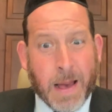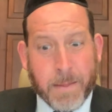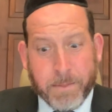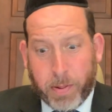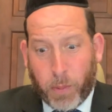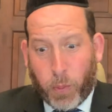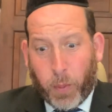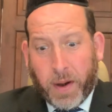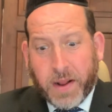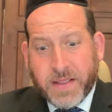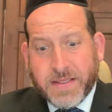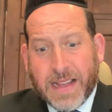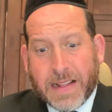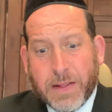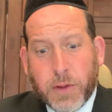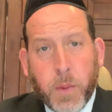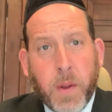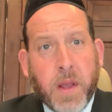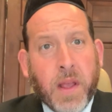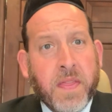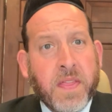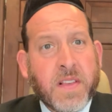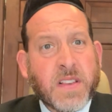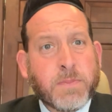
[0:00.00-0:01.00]
But what is that
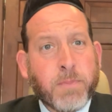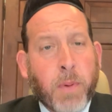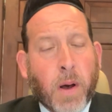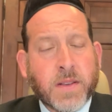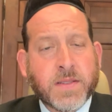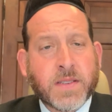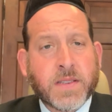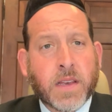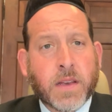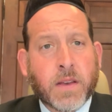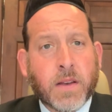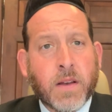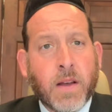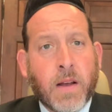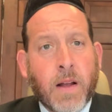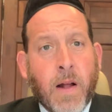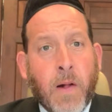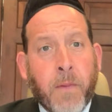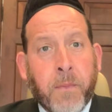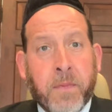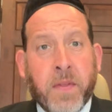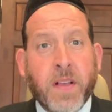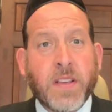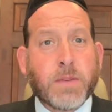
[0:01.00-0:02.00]
doing in this pasuk?
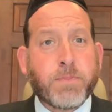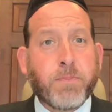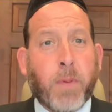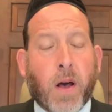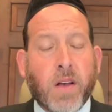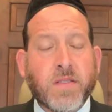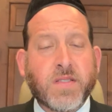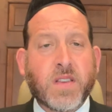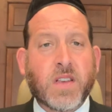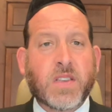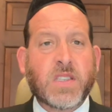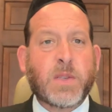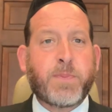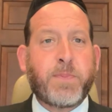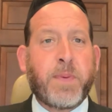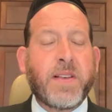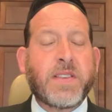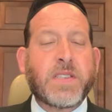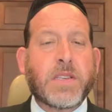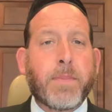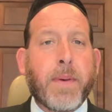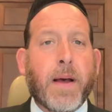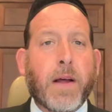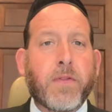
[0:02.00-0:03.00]
This pasuk
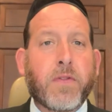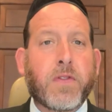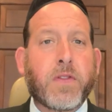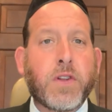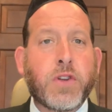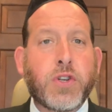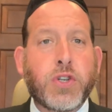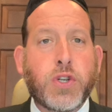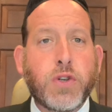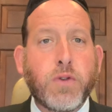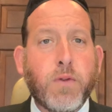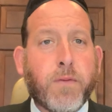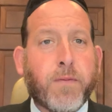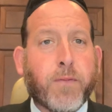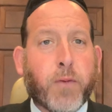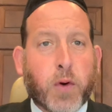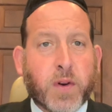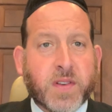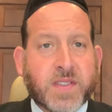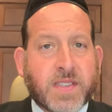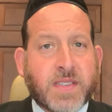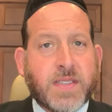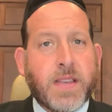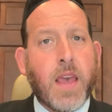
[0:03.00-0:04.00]
speaks about the Jew
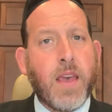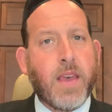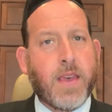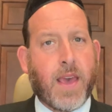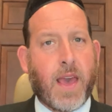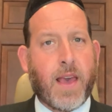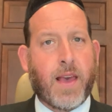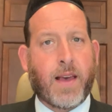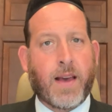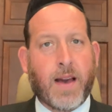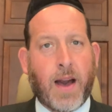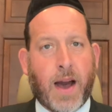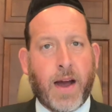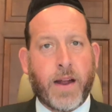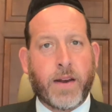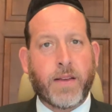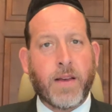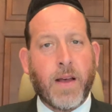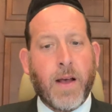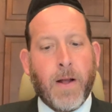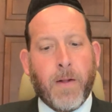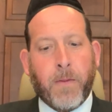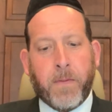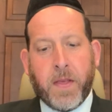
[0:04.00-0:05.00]
forsaking God.
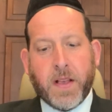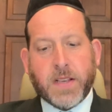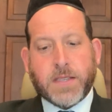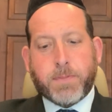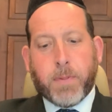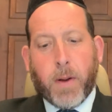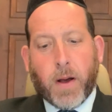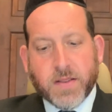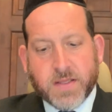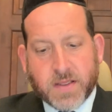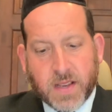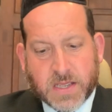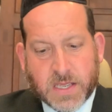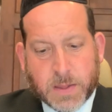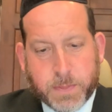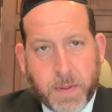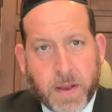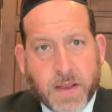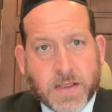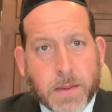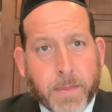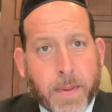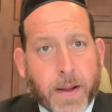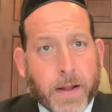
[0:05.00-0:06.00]
This pasuk
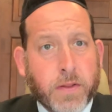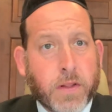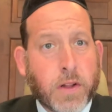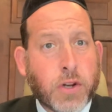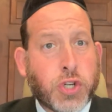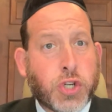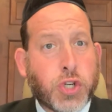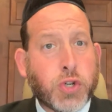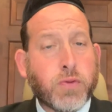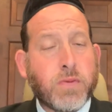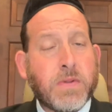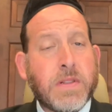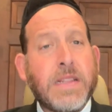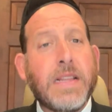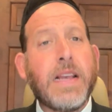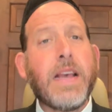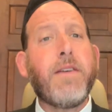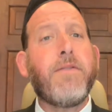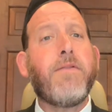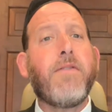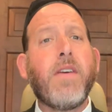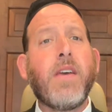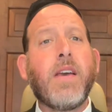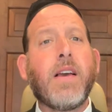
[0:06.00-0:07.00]
speaks about the Jew
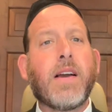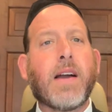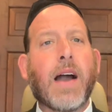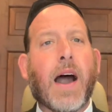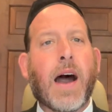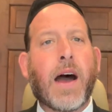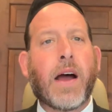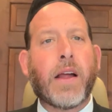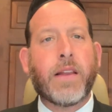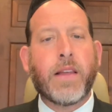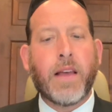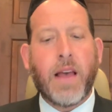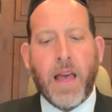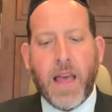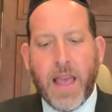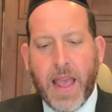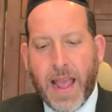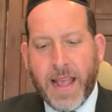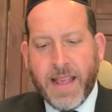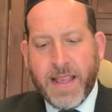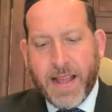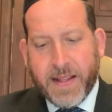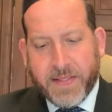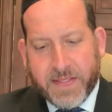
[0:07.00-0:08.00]
leaving God,
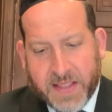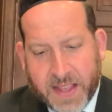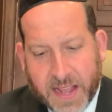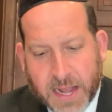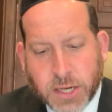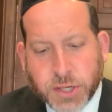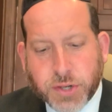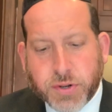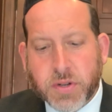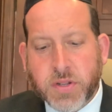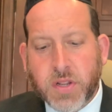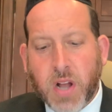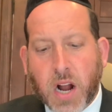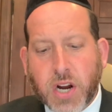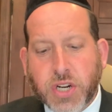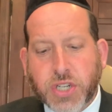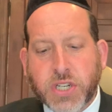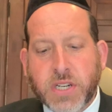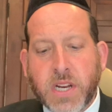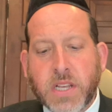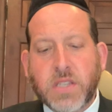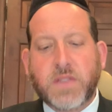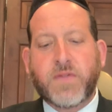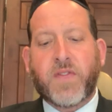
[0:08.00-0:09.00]
and yet the
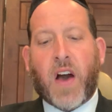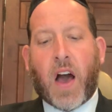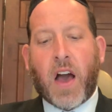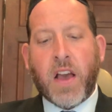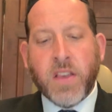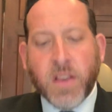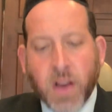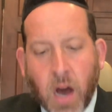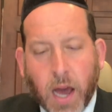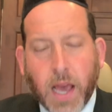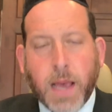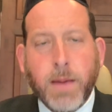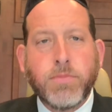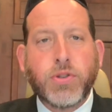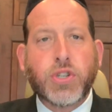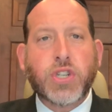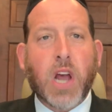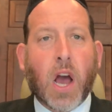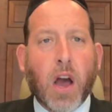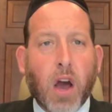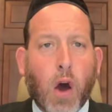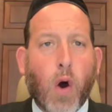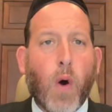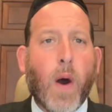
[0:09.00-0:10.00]
introduction is v'hayayim
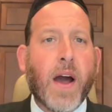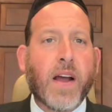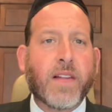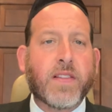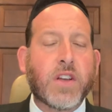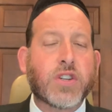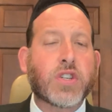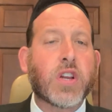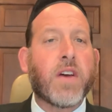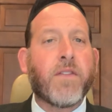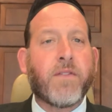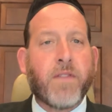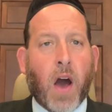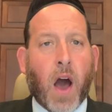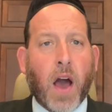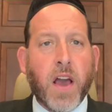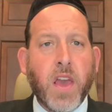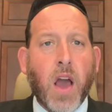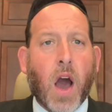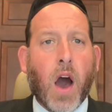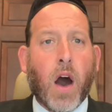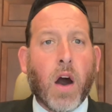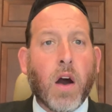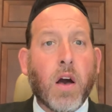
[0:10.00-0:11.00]
shachoachtish
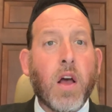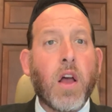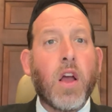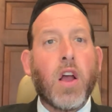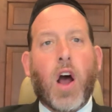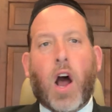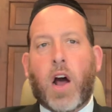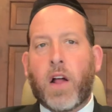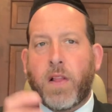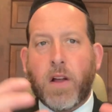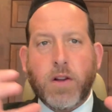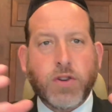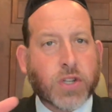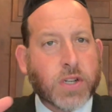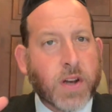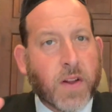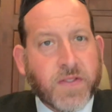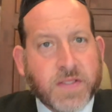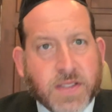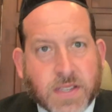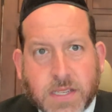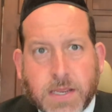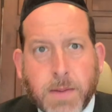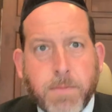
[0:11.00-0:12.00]
v'haya, a lashon
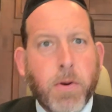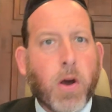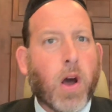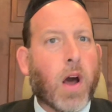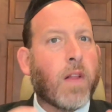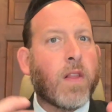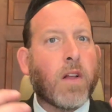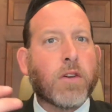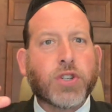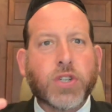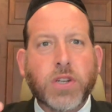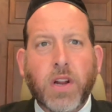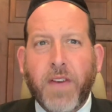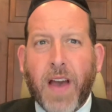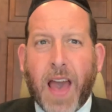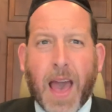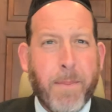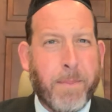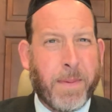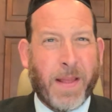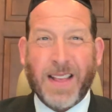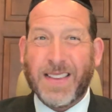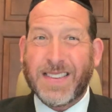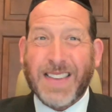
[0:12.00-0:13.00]
of simcha, a lashon of
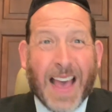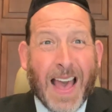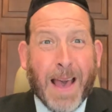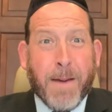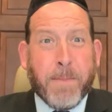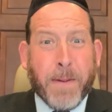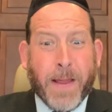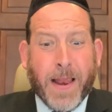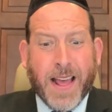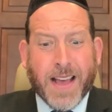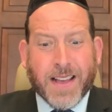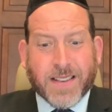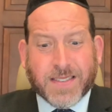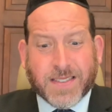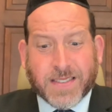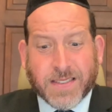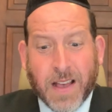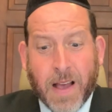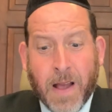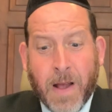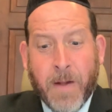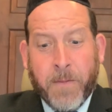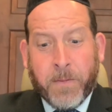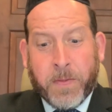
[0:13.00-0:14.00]
happiness.
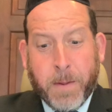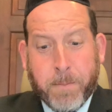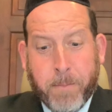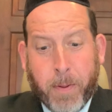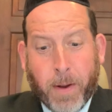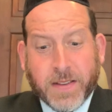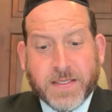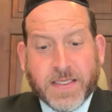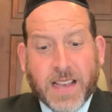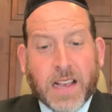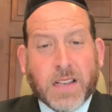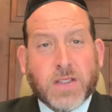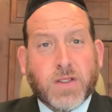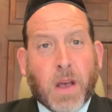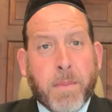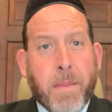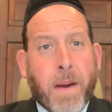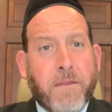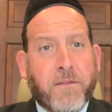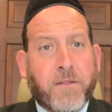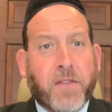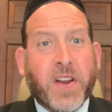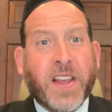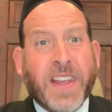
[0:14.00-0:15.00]
Happiness! The pasuk is talking
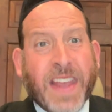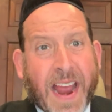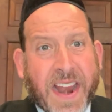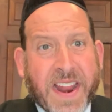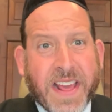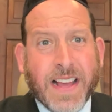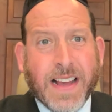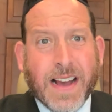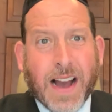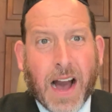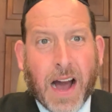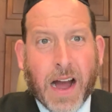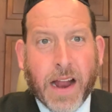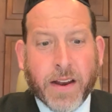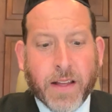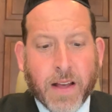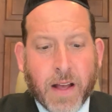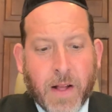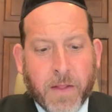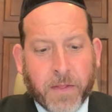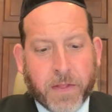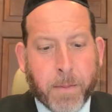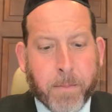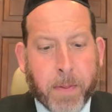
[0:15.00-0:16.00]
about forgetting God.
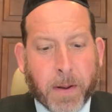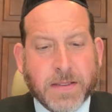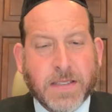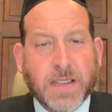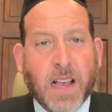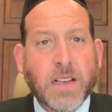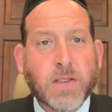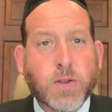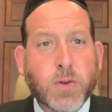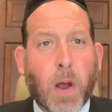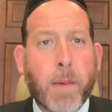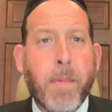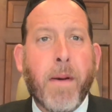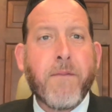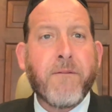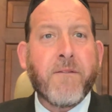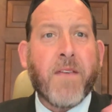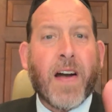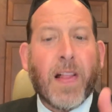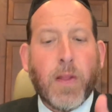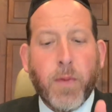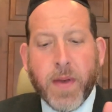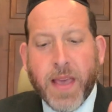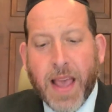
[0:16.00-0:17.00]
The pasuk is talking about
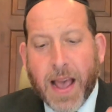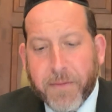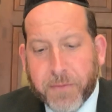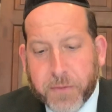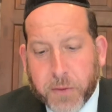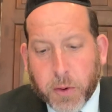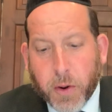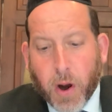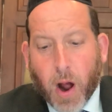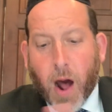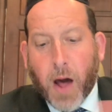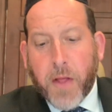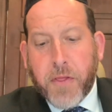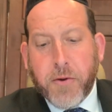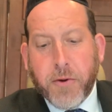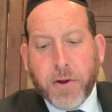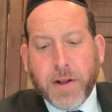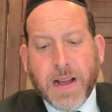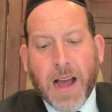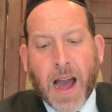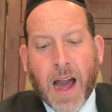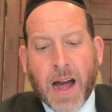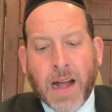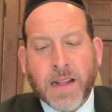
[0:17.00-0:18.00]
following after other
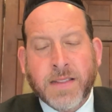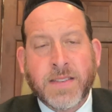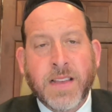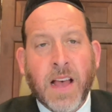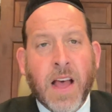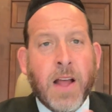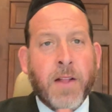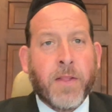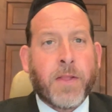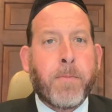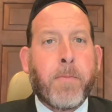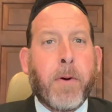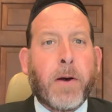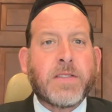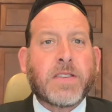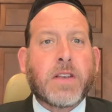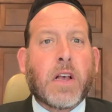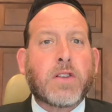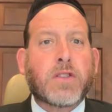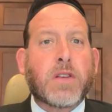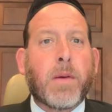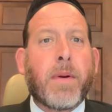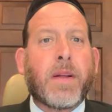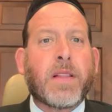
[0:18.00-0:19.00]
gods. The pasuk
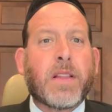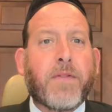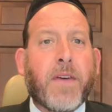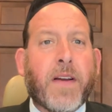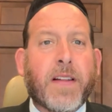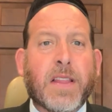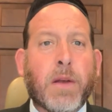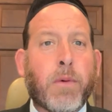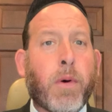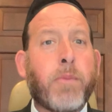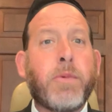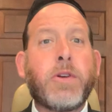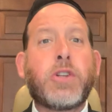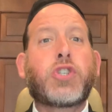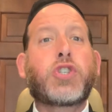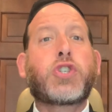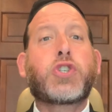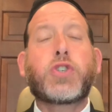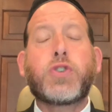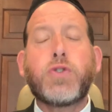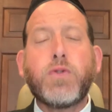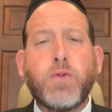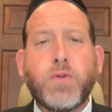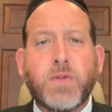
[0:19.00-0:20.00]
is talking about the fact that when we
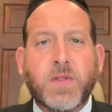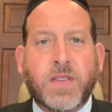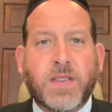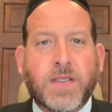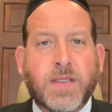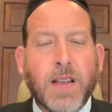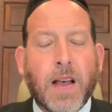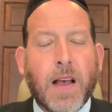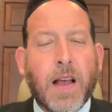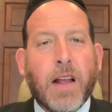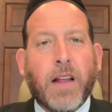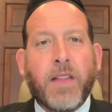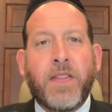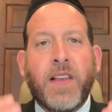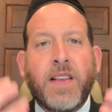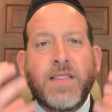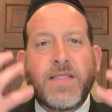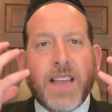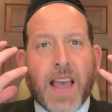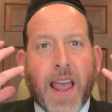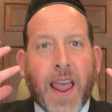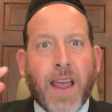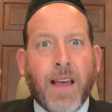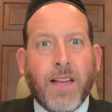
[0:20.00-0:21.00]
choose
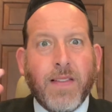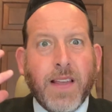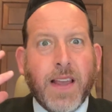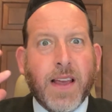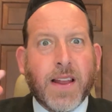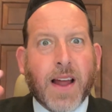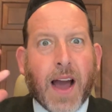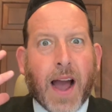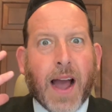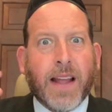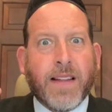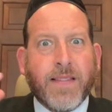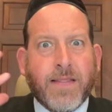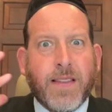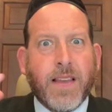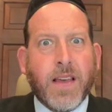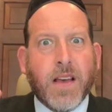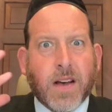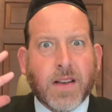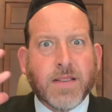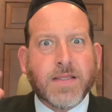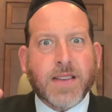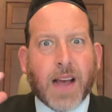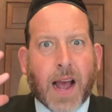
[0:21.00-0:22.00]
these alien
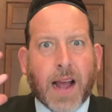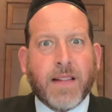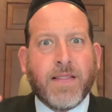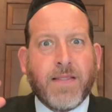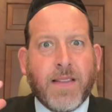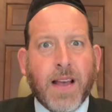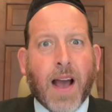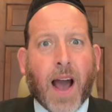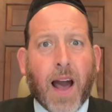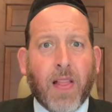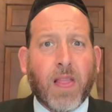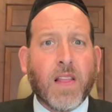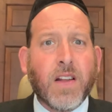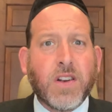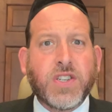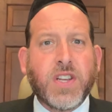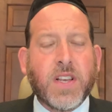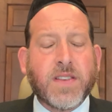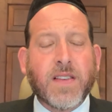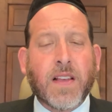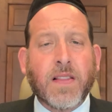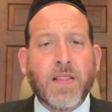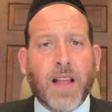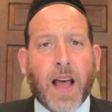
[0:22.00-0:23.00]
ideas,
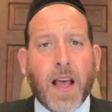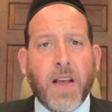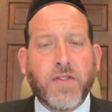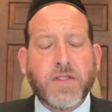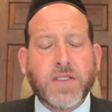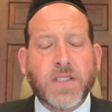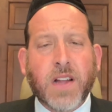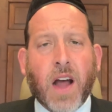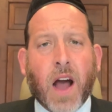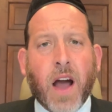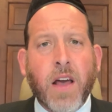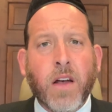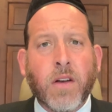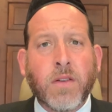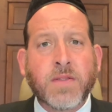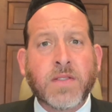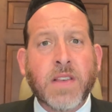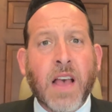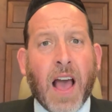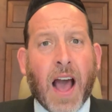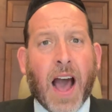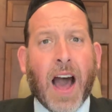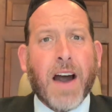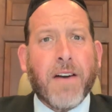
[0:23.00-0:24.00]
ideologies, and
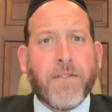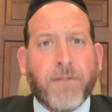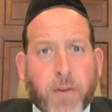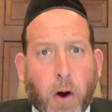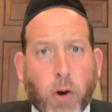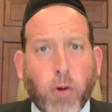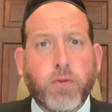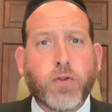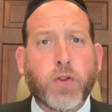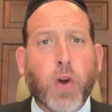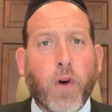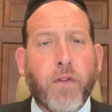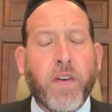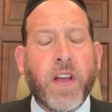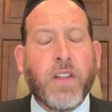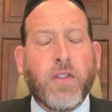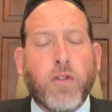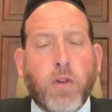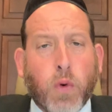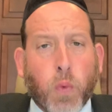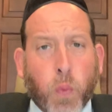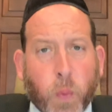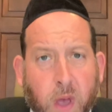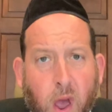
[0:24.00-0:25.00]
lifestyles, avot
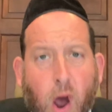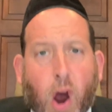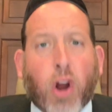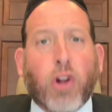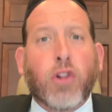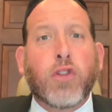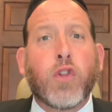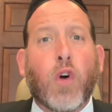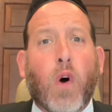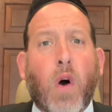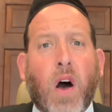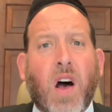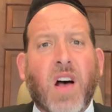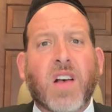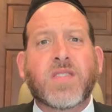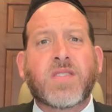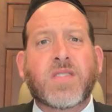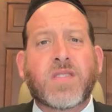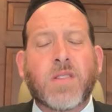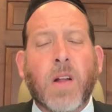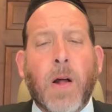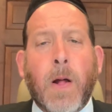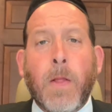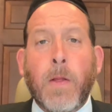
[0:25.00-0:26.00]
tovidun, we are
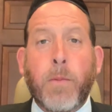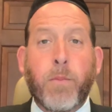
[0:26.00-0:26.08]
lost.